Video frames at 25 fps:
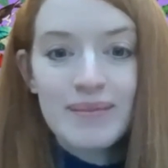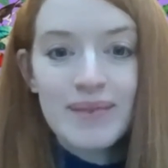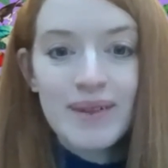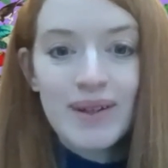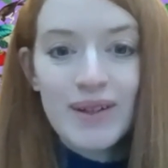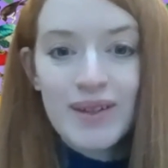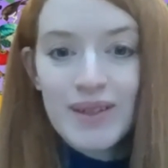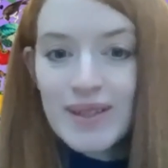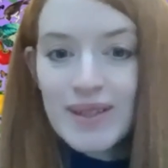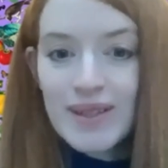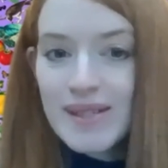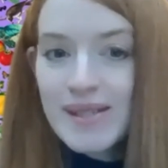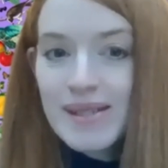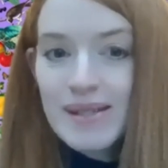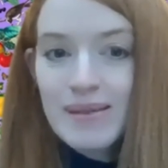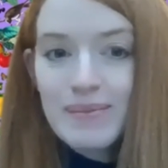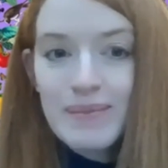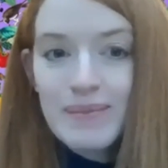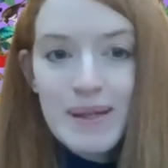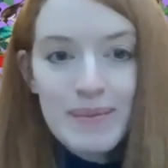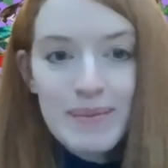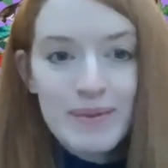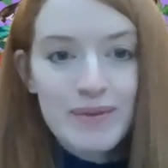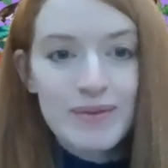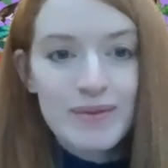artists and
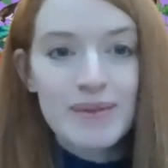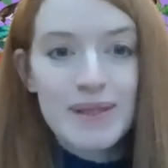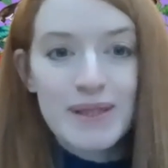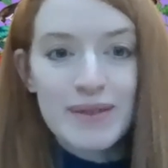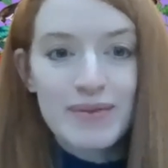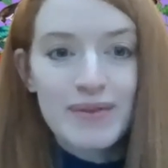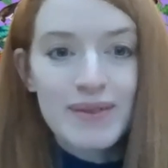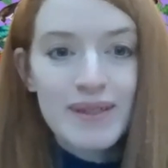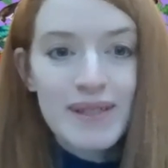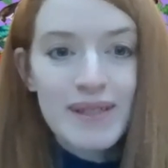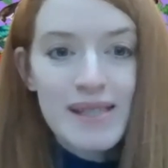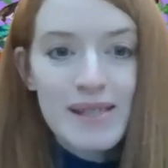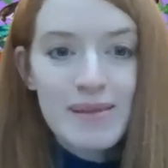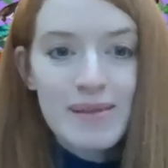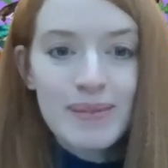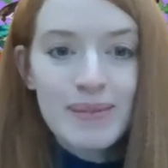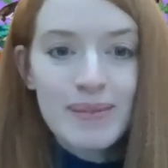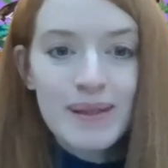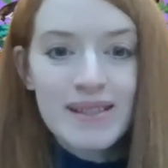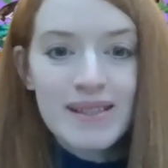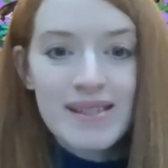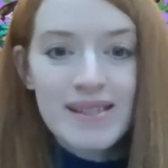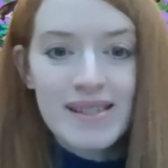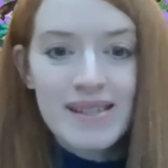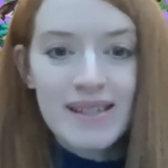people from different
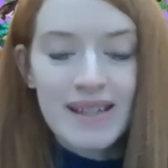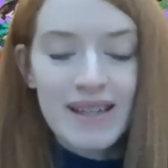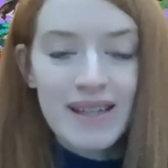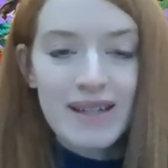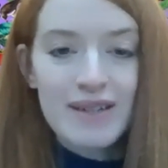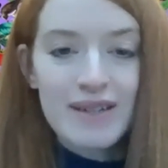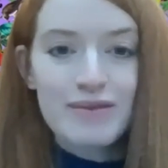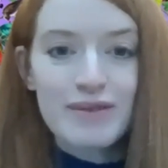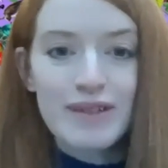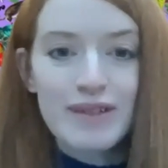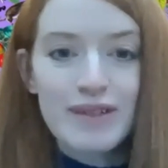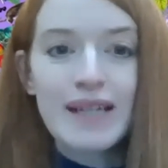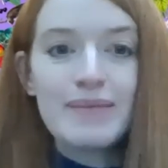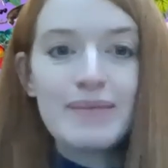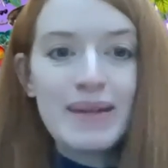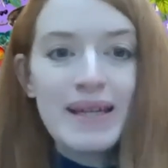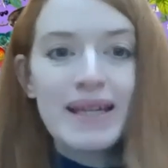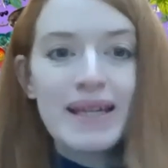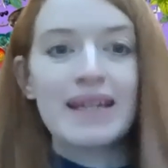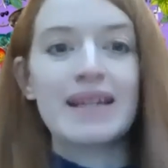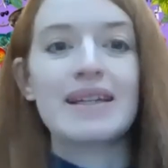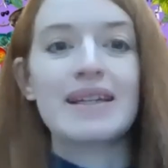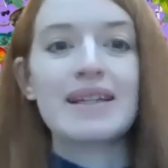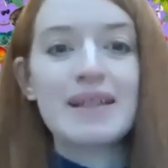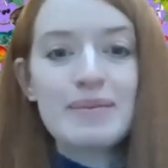disciplines to kind of really
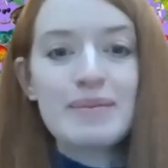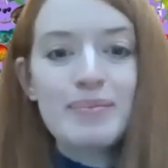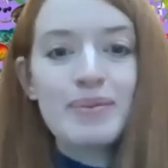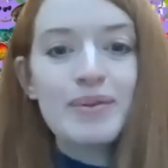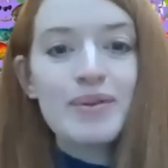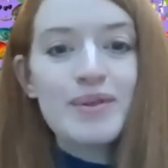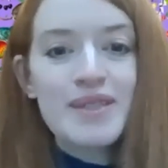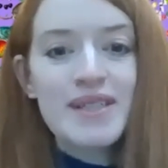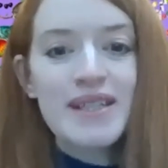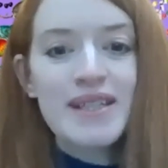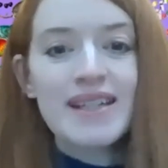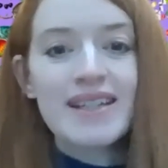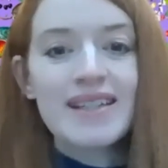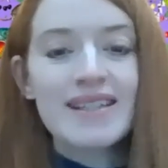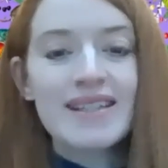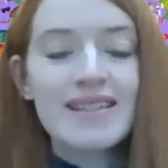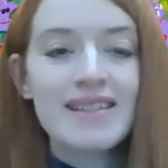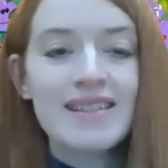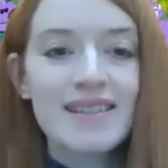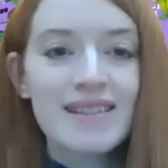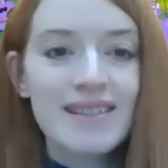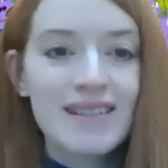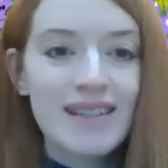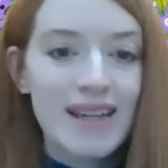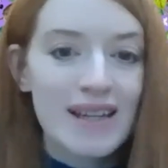make a project,
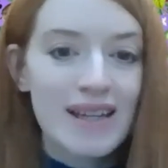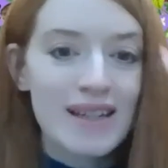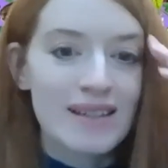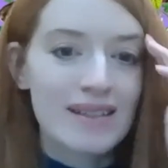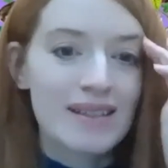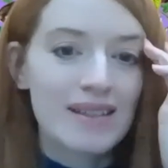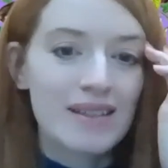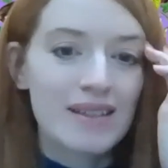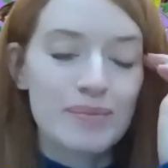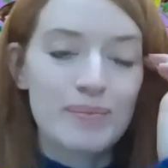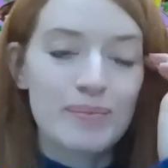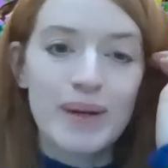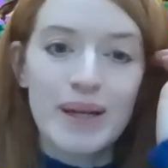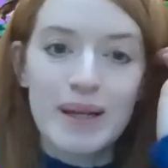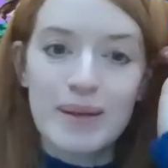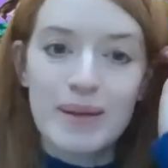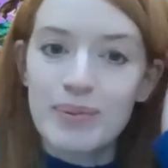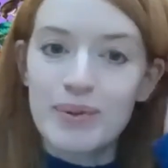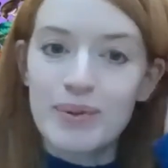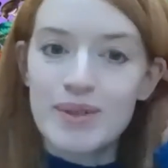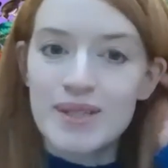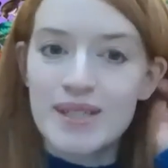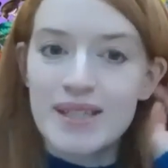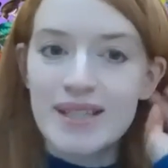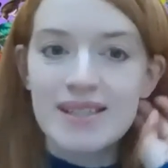you know, bring
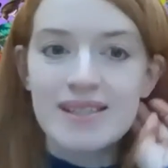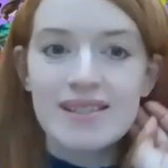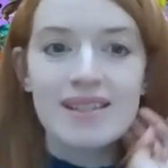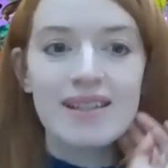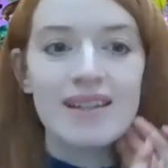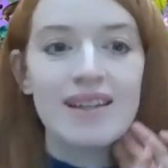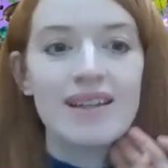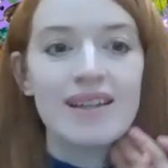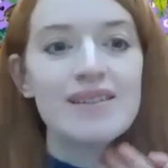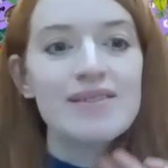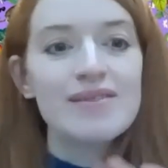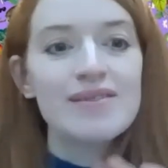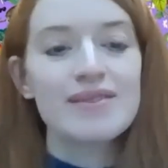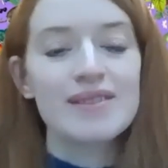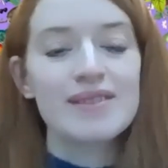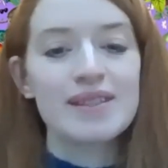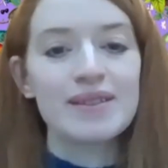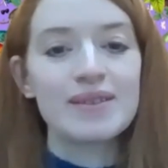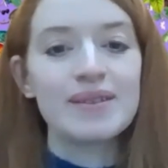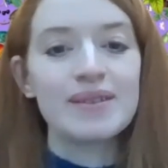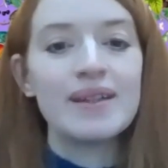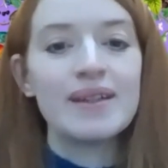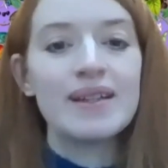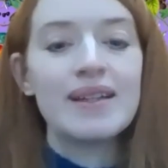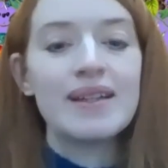a project to life.
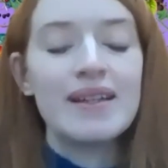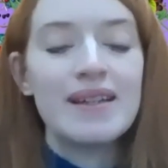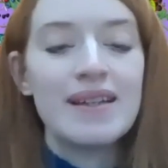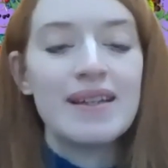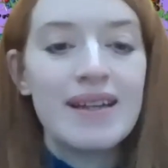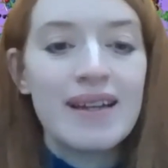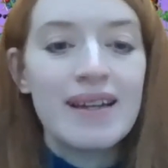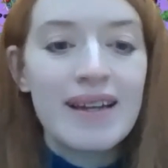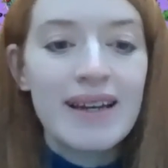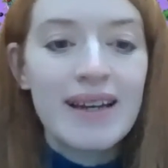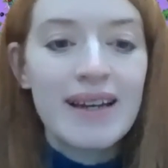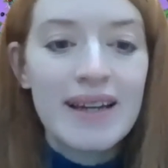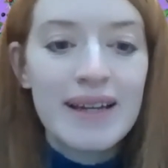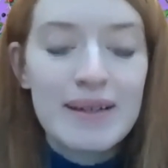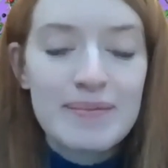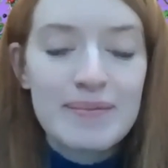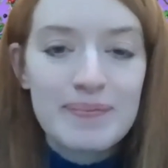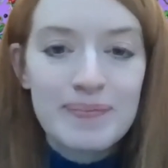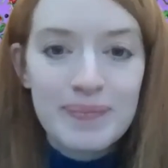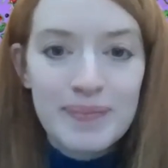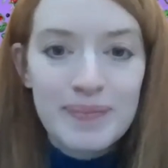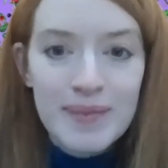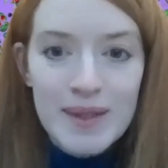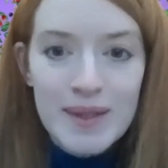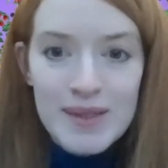So
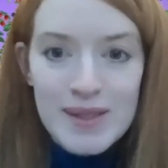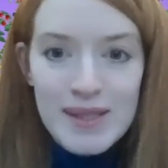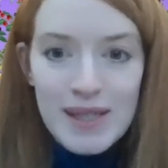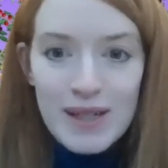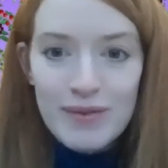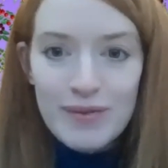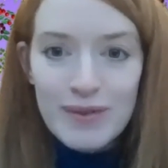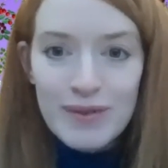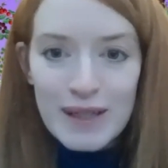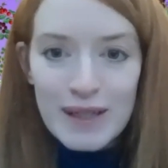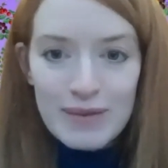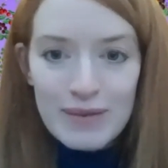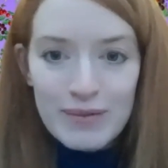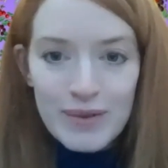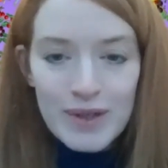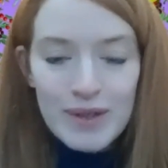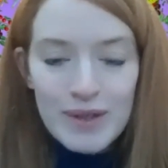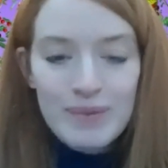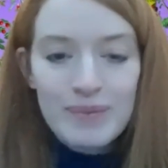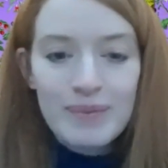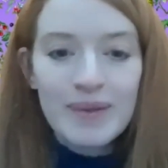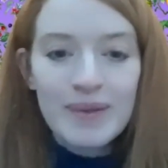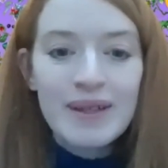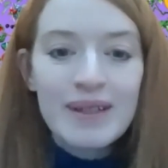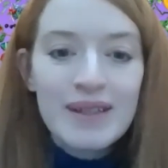there's definitely
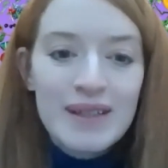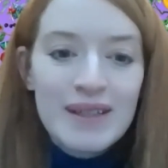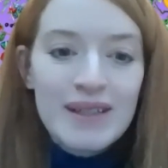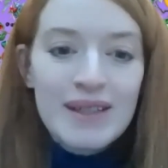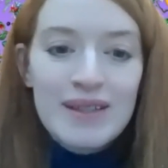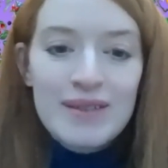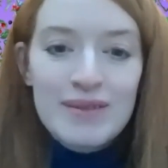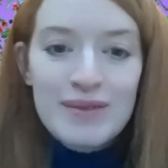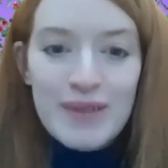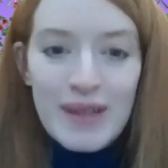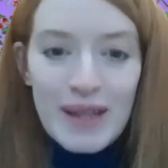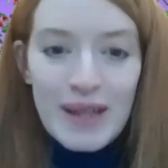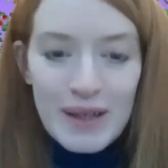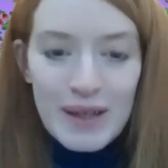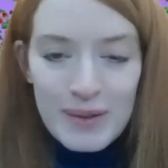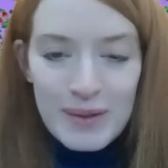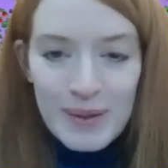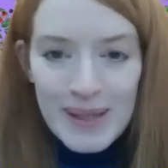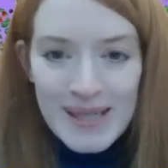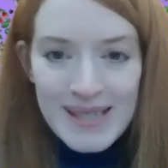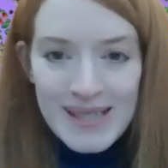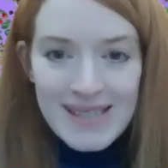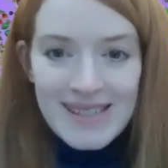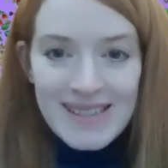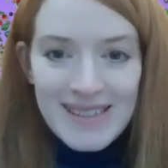room for that
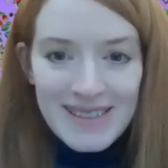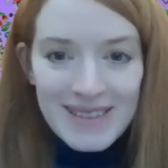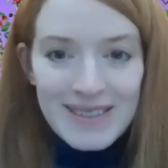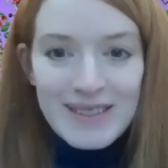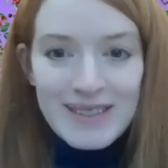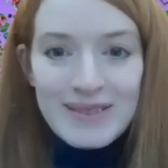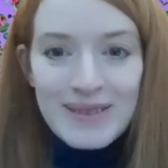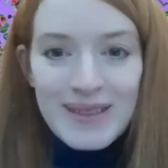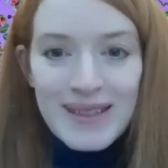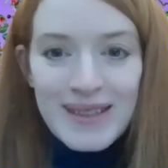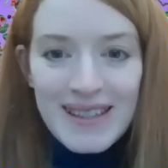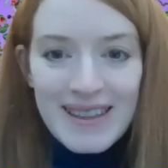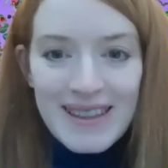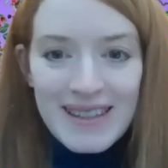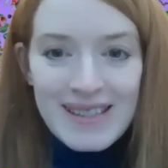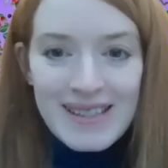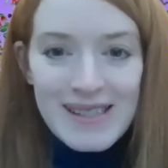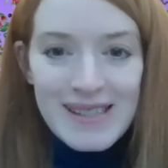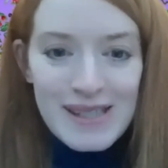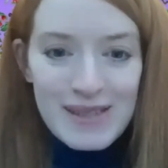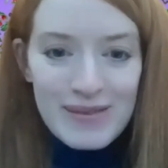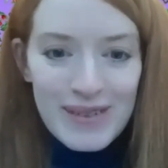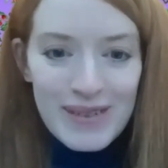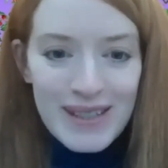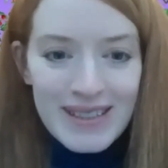question there within
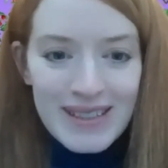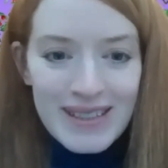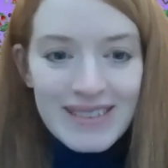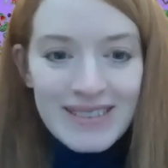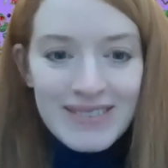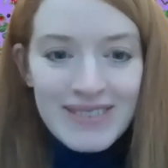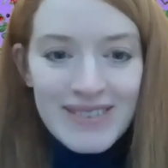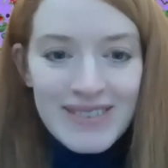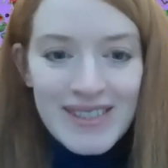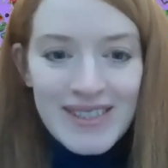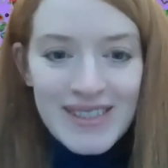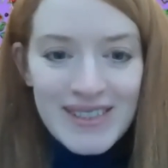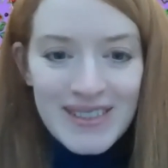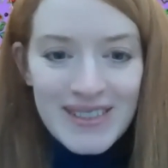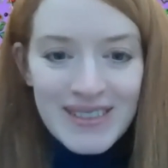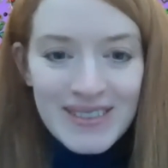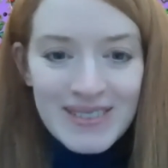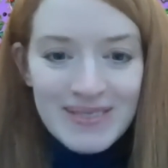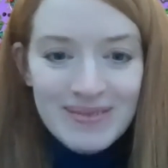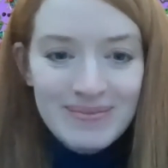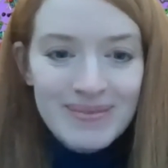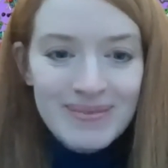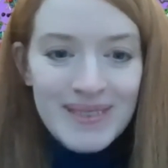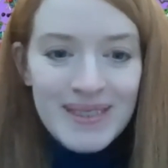this sphere, for sure.